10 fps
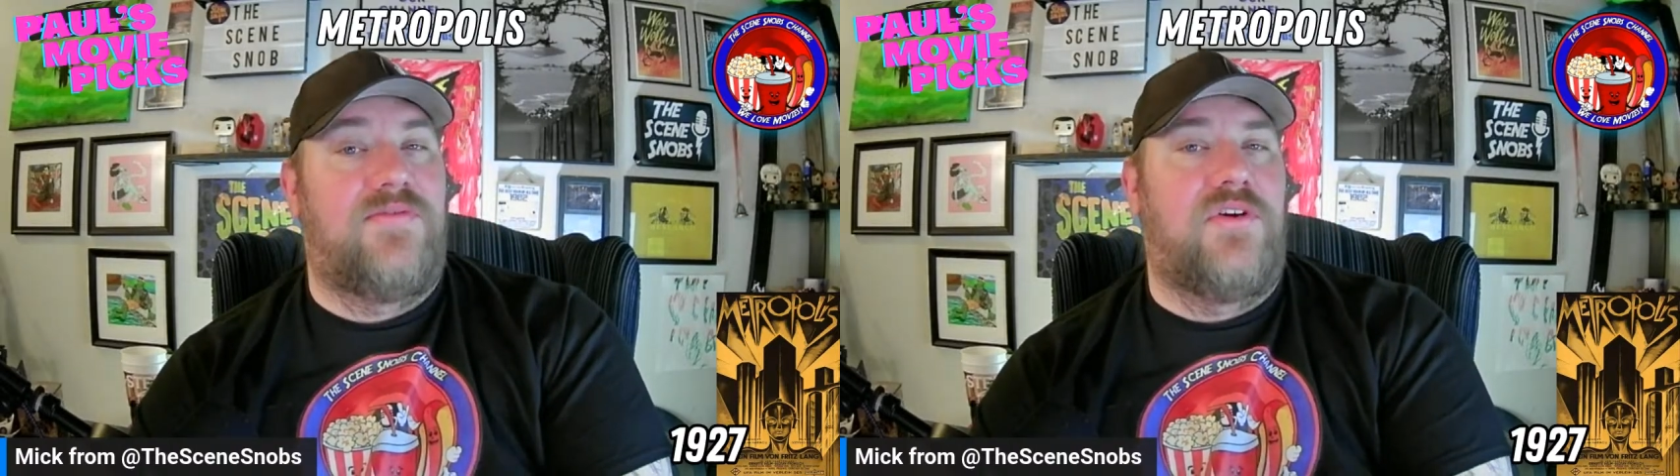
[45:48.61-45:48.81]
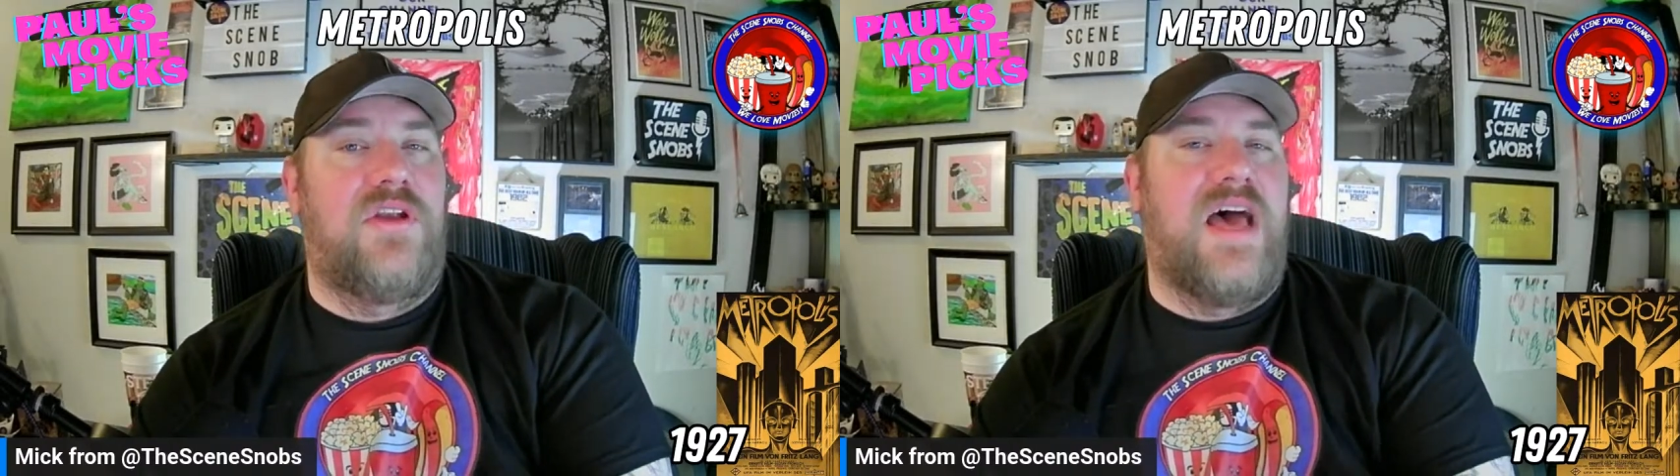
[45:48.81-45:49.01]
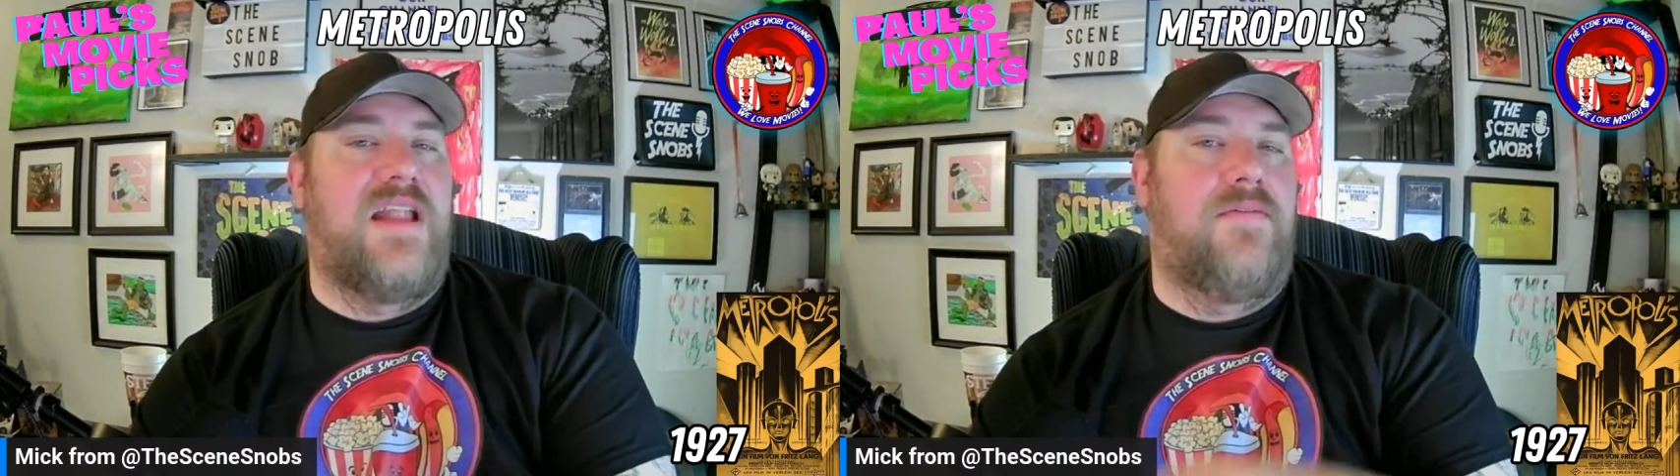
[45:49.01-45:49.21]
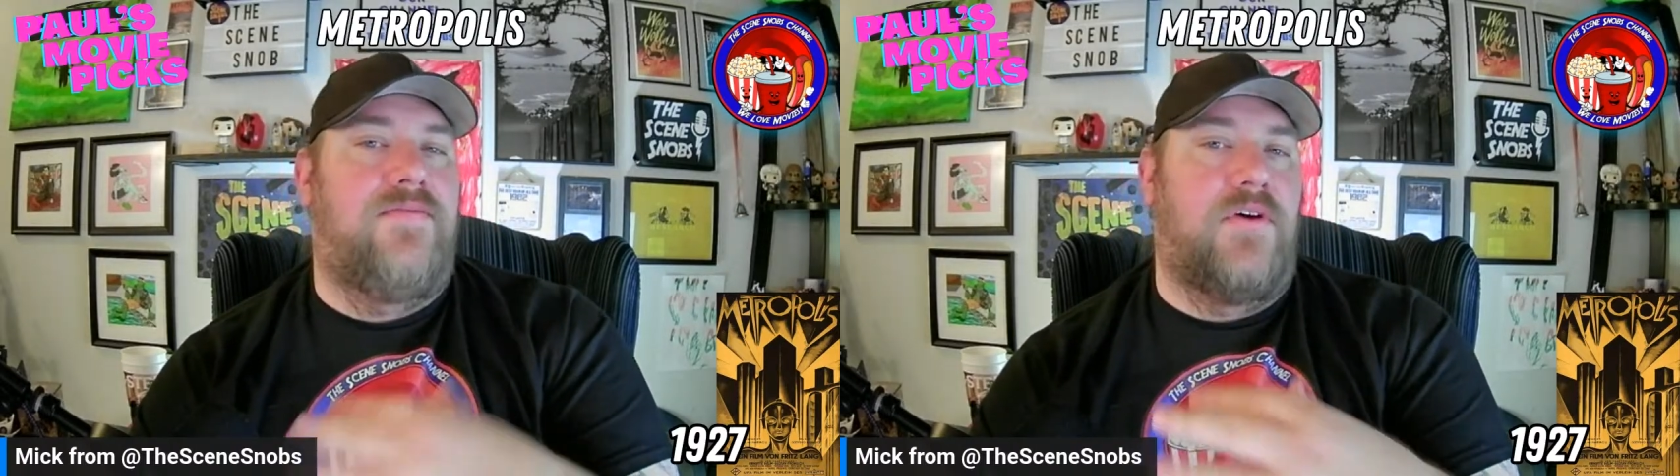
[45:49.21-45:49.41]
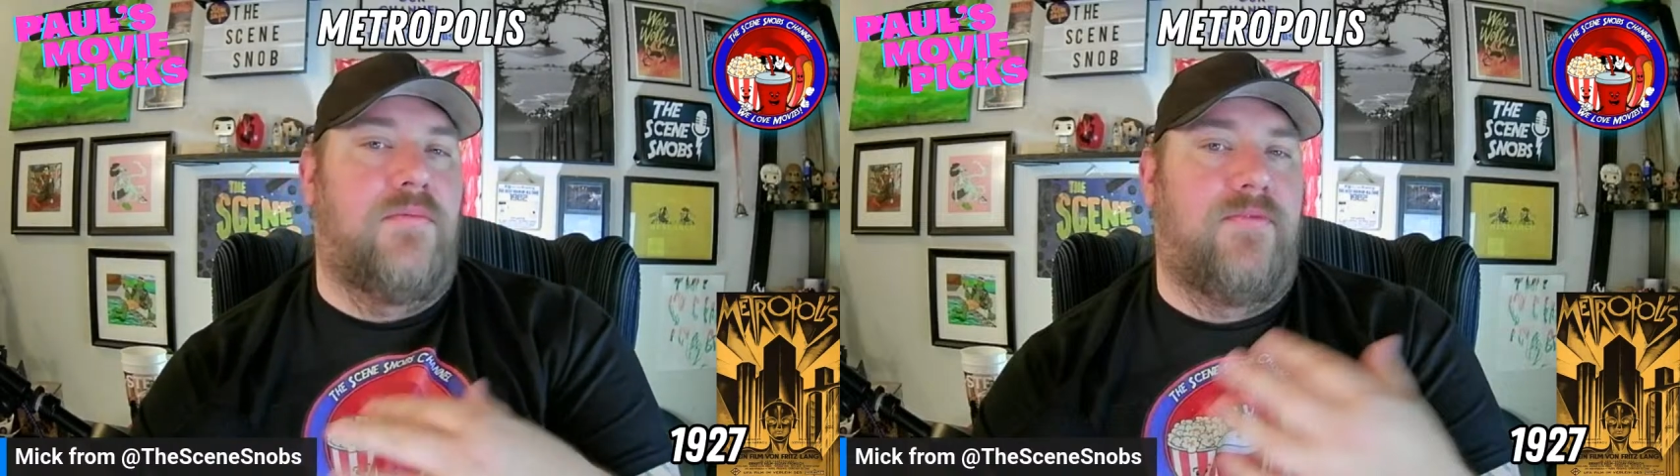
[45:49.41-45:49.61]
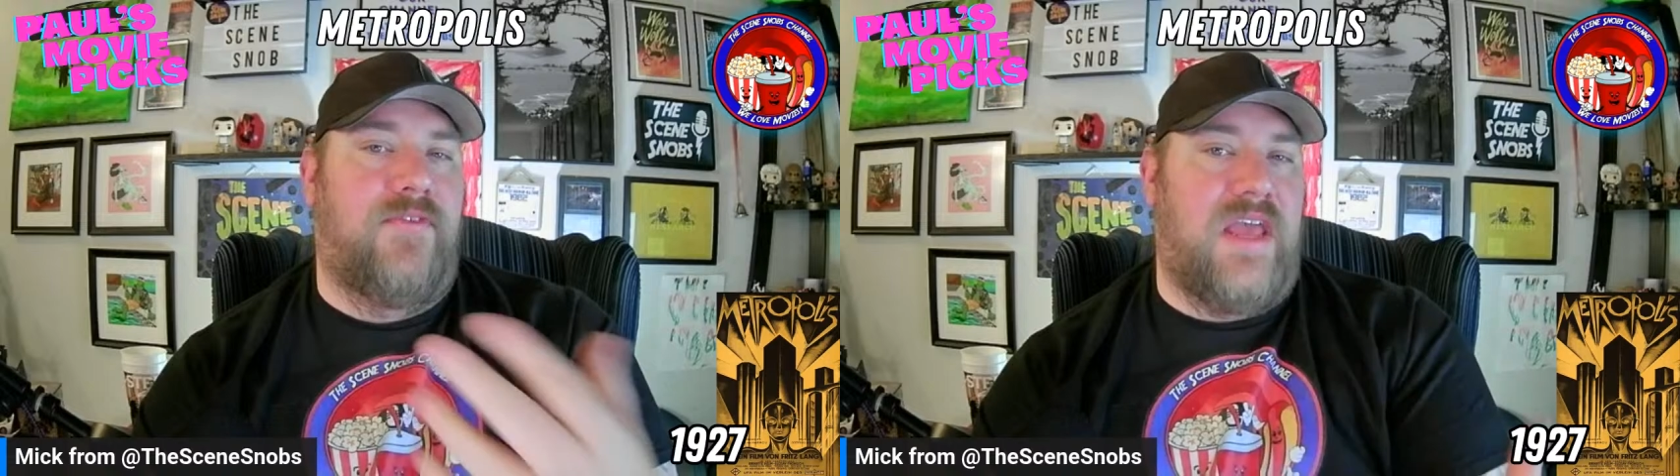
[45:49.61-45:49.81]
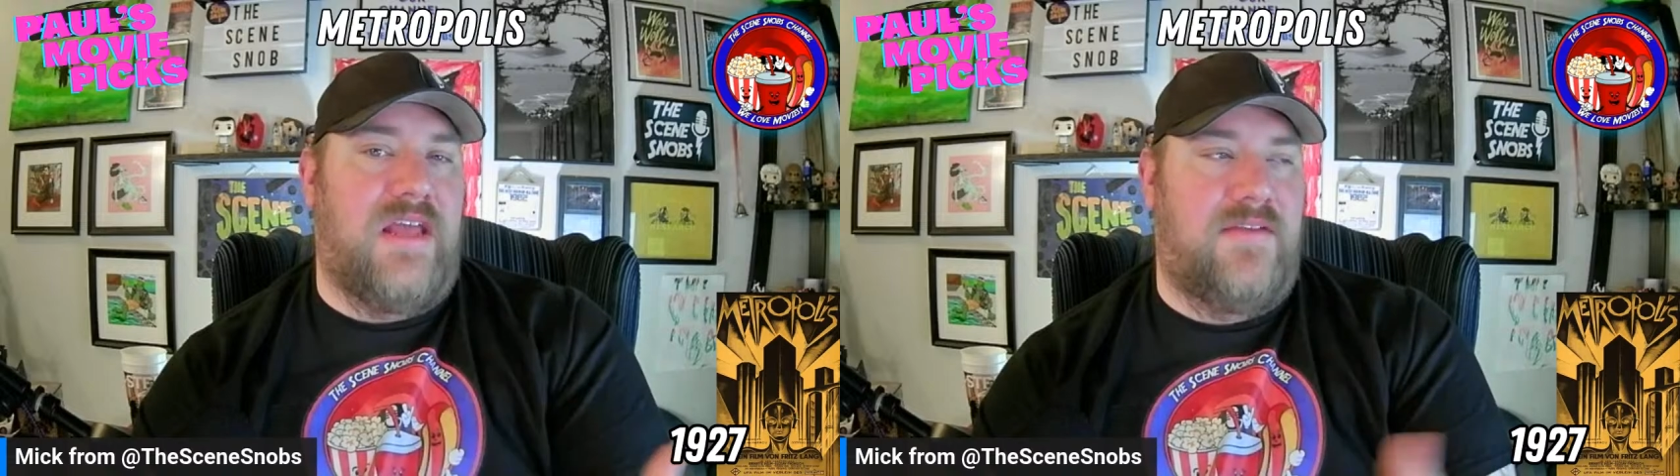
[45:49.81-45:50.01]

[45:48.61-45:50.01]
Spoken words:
you're not a film fan.